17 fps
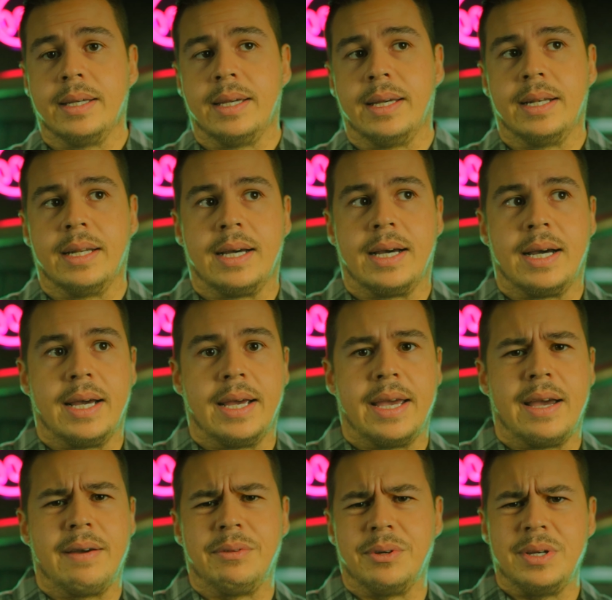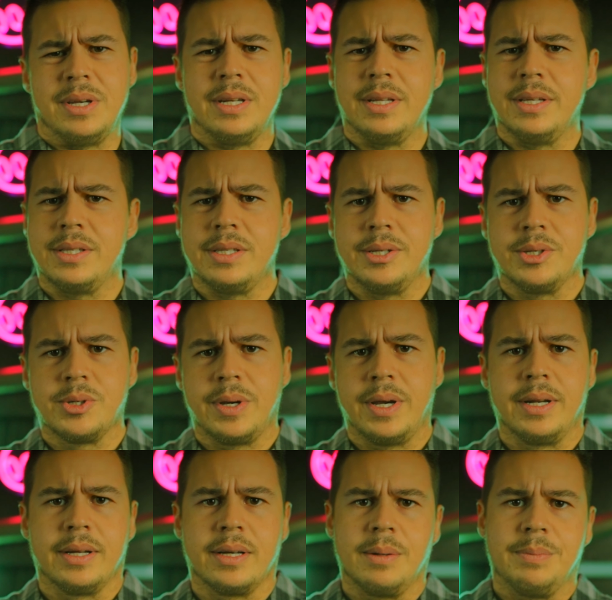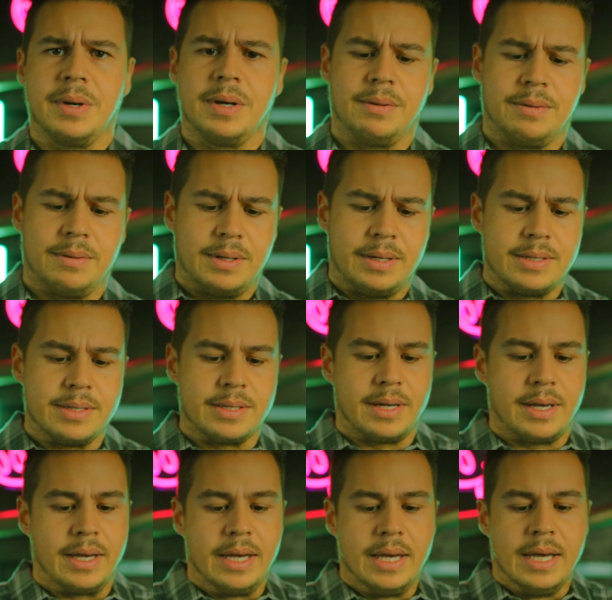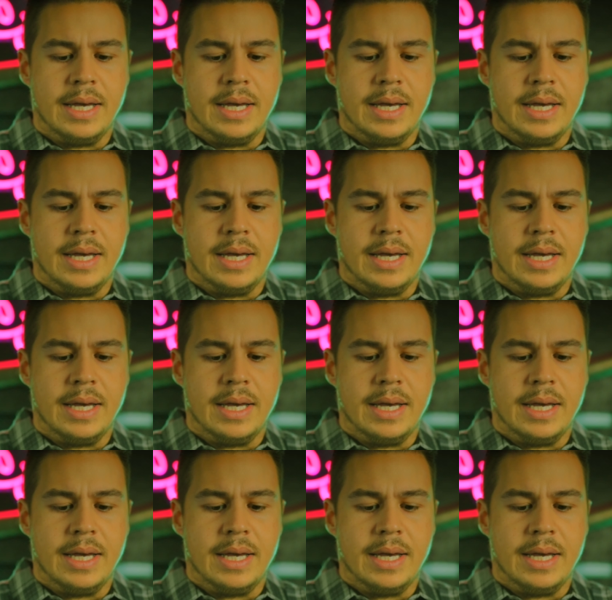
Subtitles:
and I have their EDC tray and a couple other things that